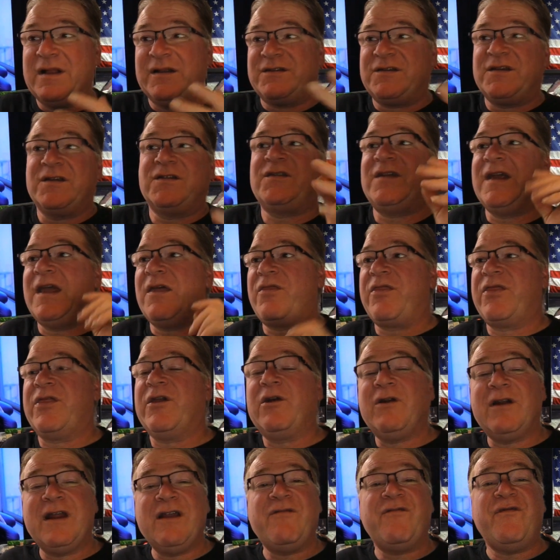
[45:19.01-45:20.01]
let's just say
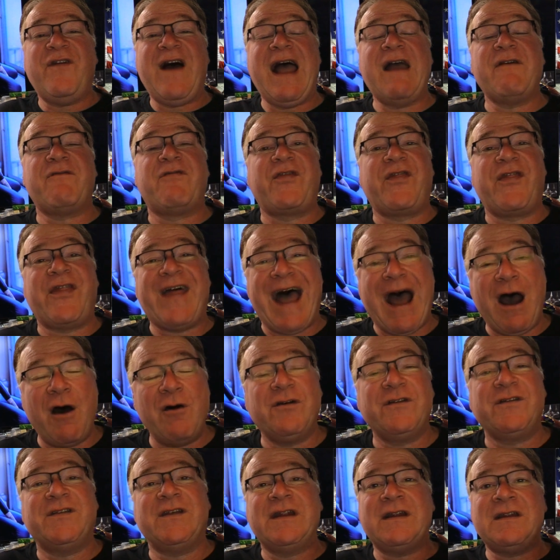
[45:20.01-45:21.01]

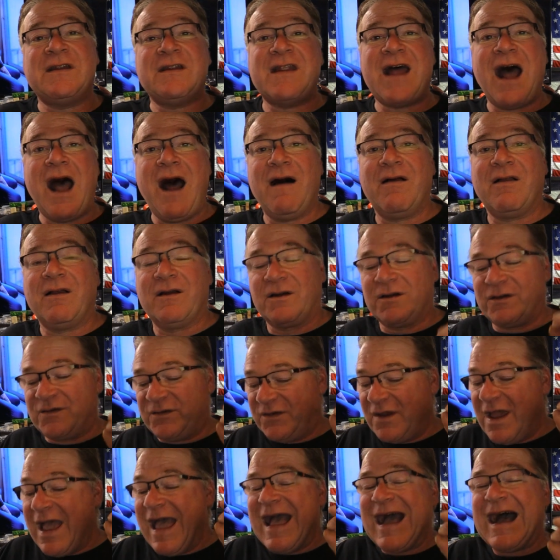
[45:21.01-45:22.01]

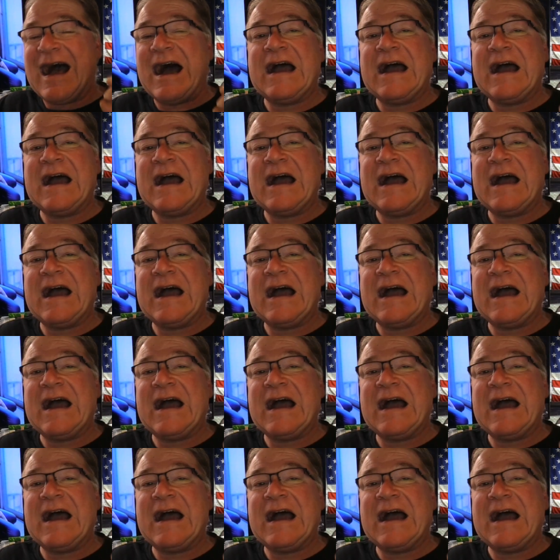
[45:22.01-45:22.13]
$35,000